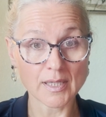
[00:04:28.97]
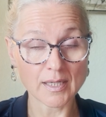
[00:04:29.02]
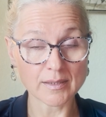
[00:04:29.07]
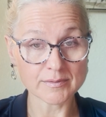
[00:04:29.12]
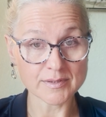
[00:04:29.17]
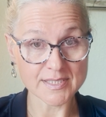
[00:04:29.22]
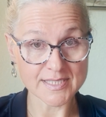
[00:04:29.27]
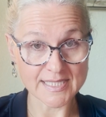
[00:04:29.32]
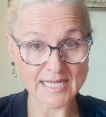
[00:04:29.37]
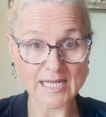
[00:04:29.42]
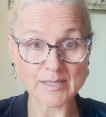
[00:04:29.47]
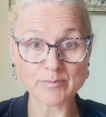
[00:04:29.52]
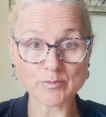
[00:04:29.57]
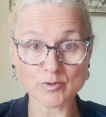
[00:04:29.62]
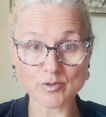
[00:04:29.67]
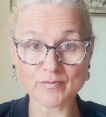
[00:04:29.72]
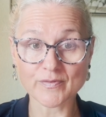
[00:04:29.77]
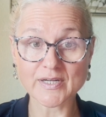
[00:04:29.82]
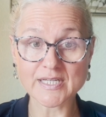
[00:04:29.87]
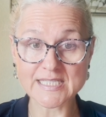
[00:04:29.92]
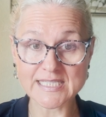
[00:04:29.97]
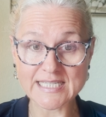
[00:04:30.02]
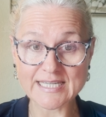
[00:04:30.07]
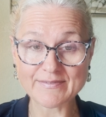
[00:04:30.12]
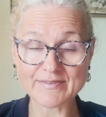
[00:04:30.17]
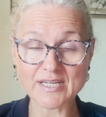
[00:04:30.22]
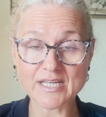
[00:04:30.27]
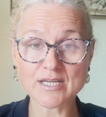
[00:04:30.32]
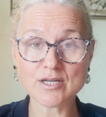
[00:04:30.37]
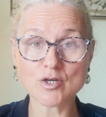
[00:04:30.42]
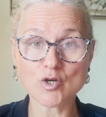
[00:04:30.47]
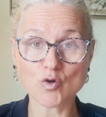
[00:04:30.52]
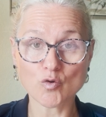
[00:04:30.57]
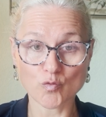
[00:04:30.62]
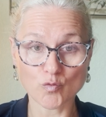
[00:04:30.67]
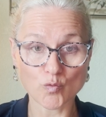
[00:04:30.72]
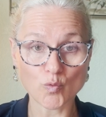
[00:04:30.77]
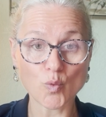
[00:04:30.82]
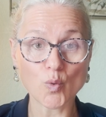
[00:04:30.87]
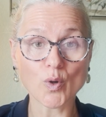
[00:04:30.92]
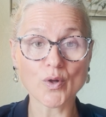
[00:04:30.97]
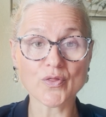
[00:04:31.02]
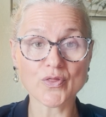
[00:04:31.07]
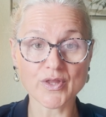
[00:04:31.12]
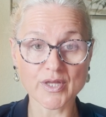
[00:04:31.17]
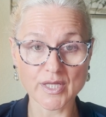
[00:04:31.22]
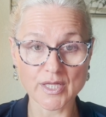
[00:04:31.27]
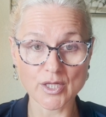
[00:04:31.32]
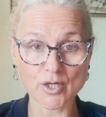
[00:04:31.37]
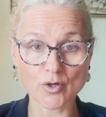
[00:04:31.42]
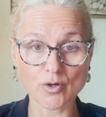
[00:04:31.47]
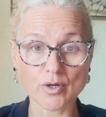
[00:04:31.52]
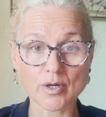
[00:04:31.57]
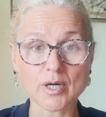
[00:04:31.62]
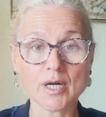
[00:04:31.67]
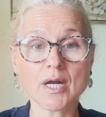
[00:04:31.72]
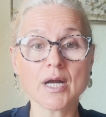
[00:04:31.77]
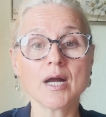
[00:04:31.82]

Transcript: statement of activity for the year.